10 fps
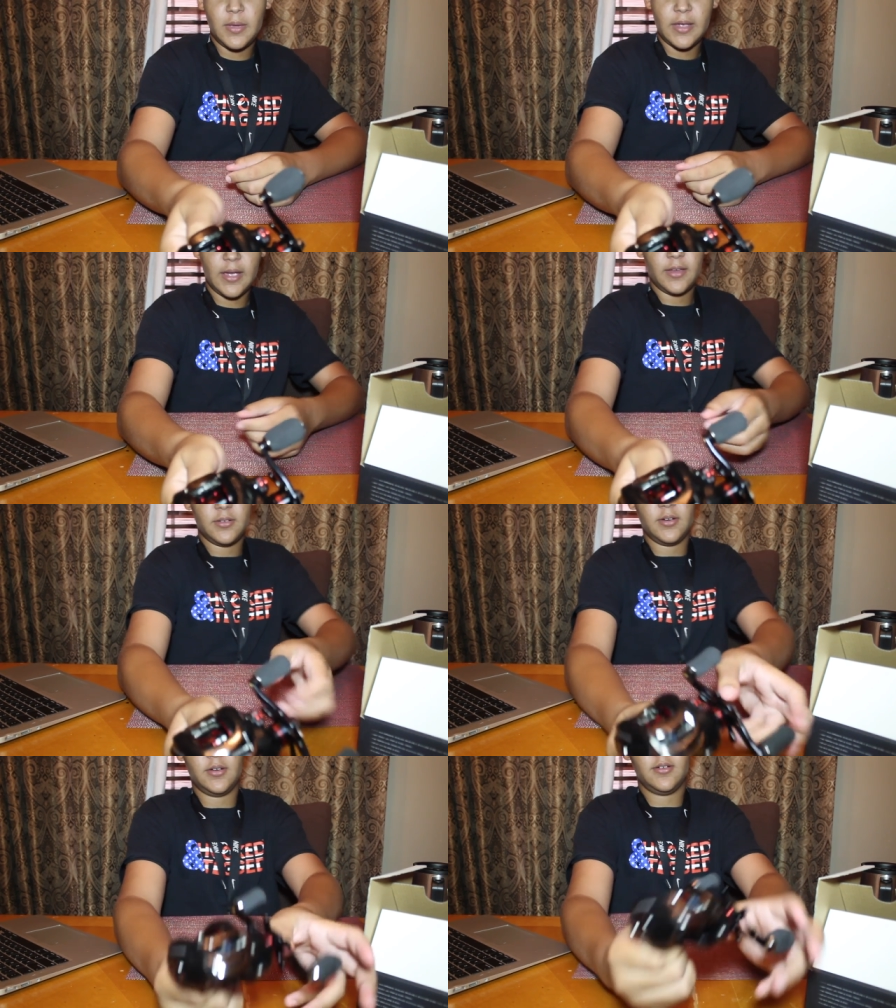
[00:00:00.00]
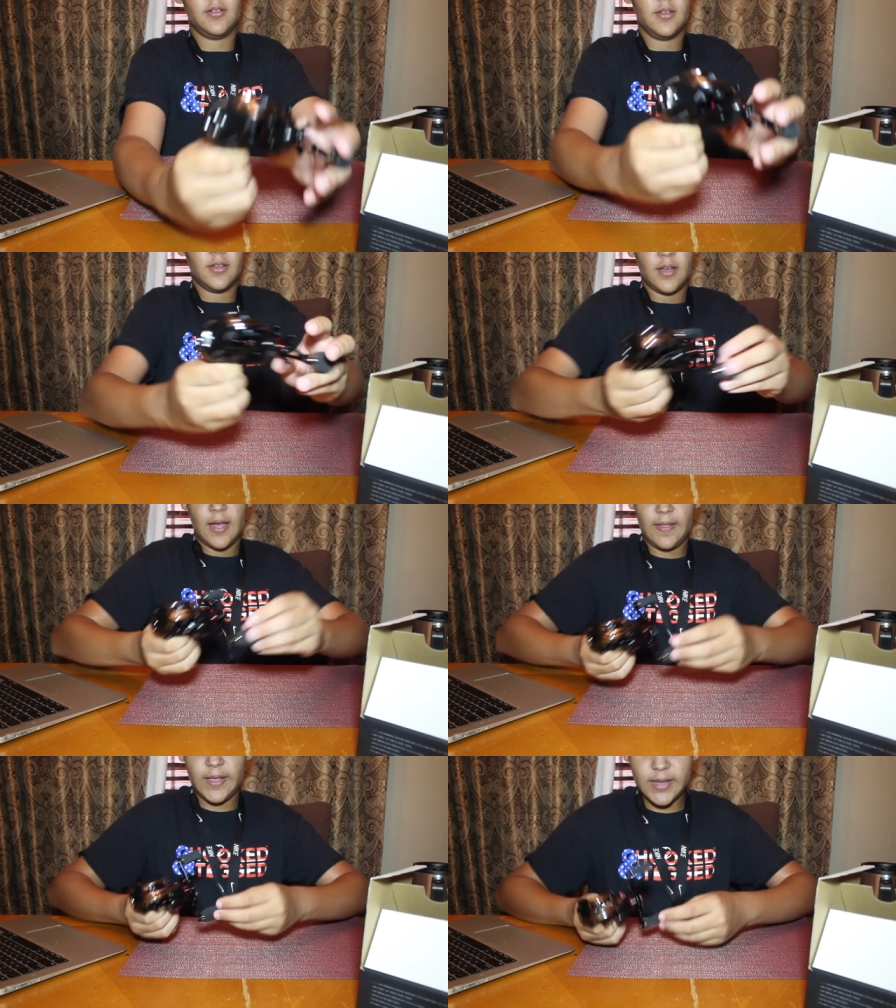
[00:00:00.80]
baitcaster.
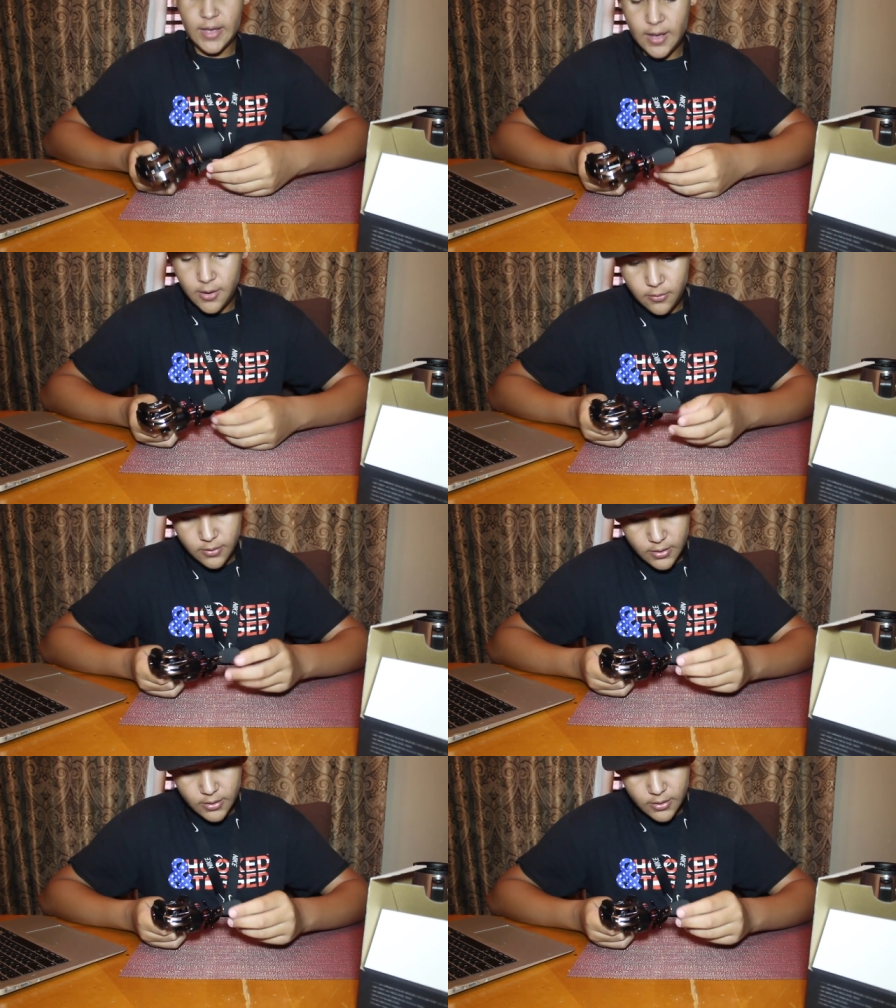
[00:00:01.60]
I like how